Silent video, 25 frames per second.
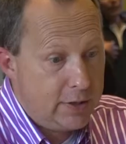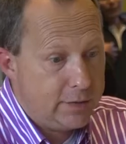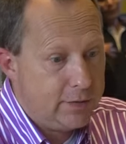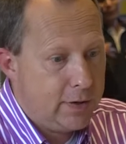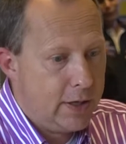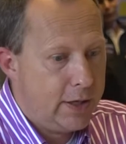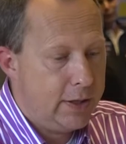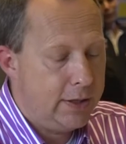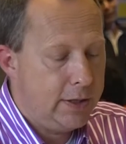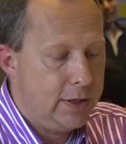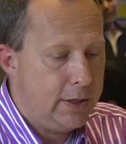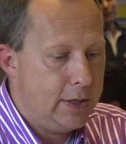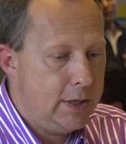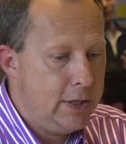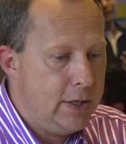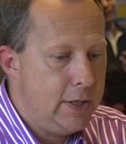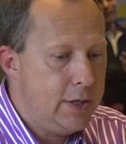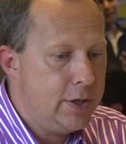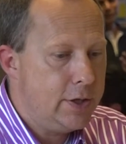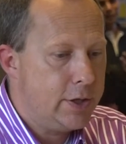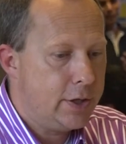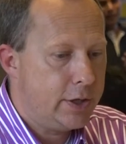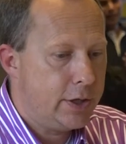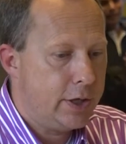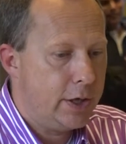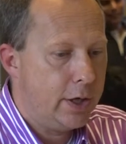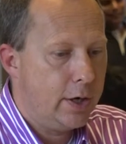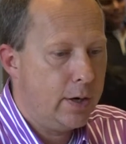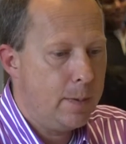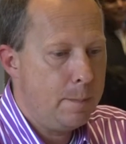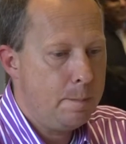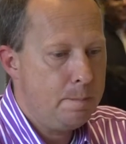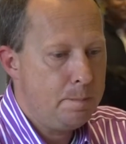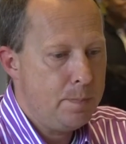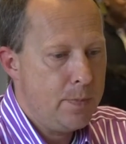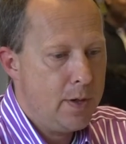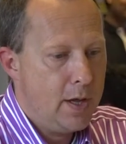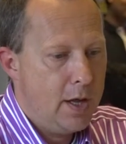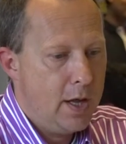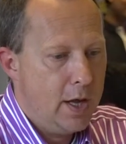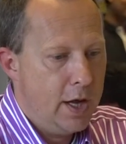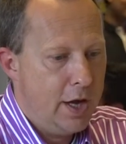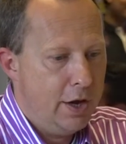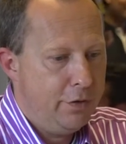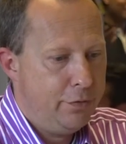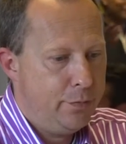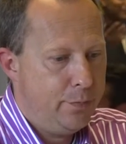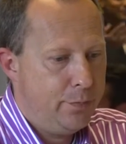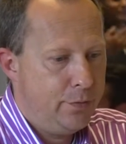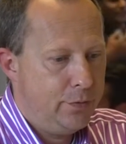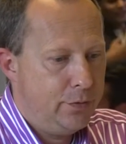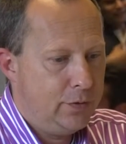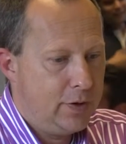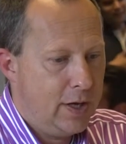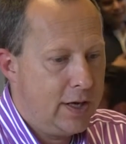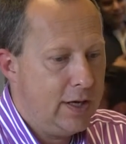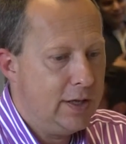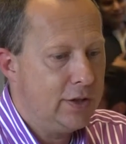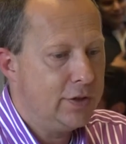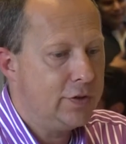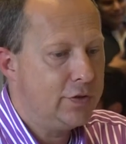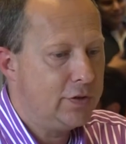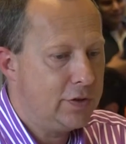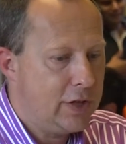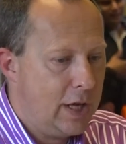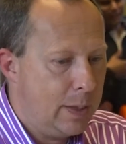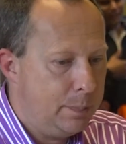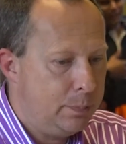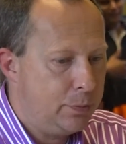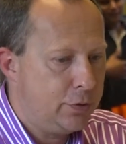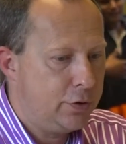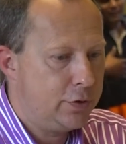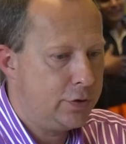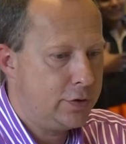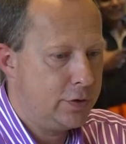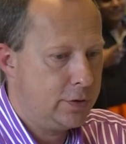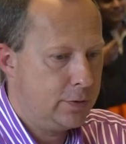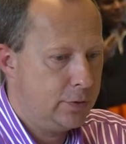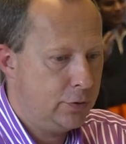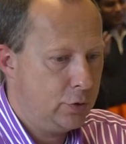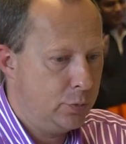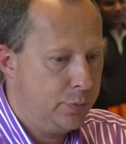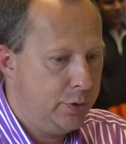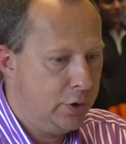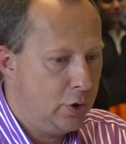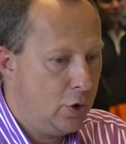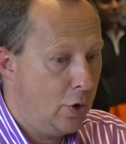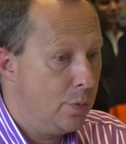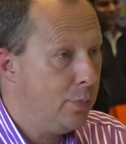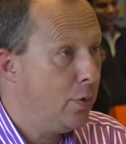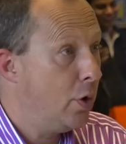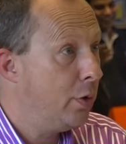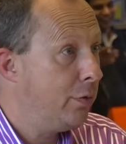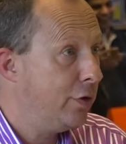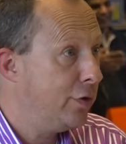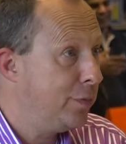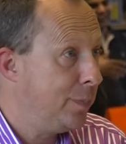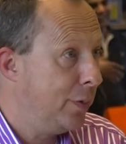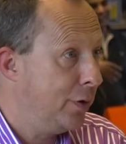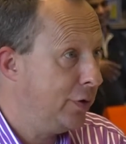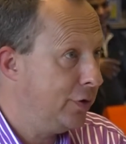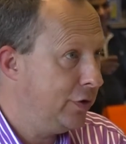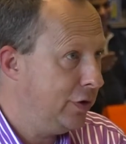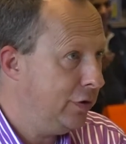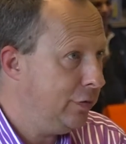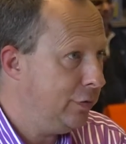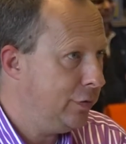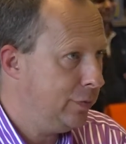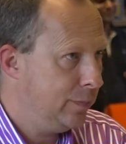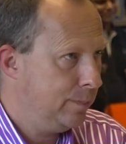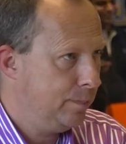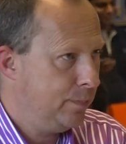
that they either have taken steps to become more responsive,